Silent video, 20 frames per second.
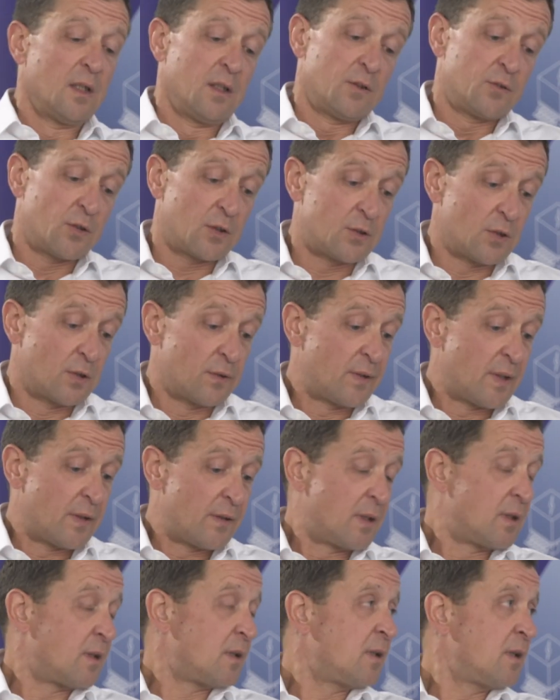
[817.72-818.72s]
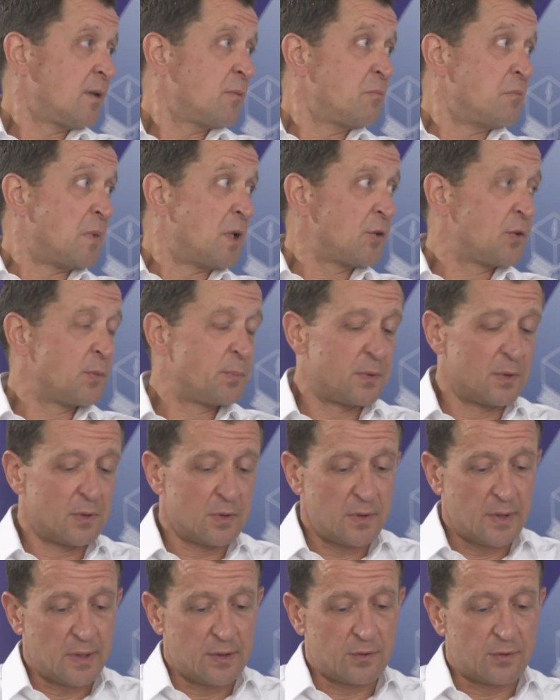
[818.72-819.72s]
So, John, there are
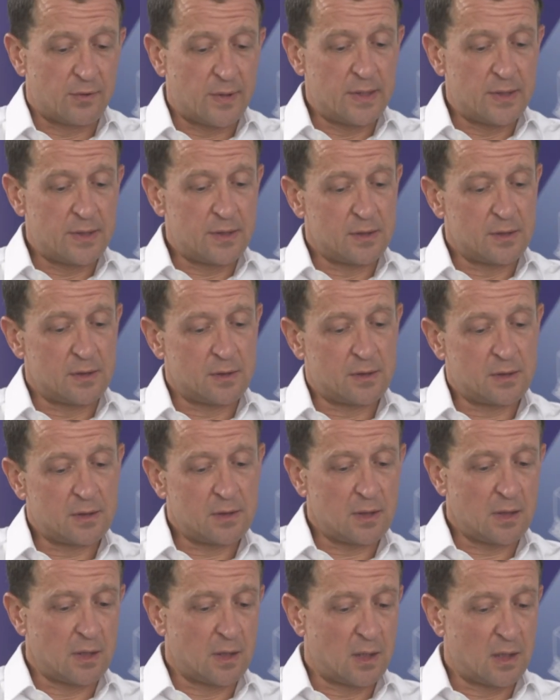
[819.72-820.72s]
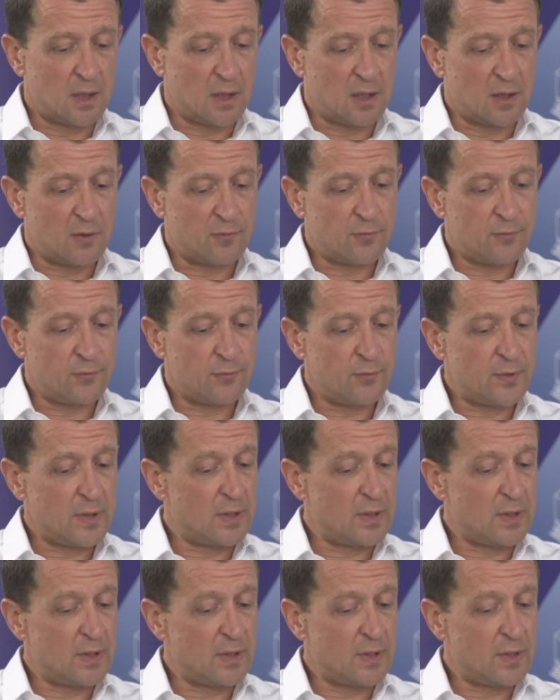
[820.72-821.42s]
multiple iterations of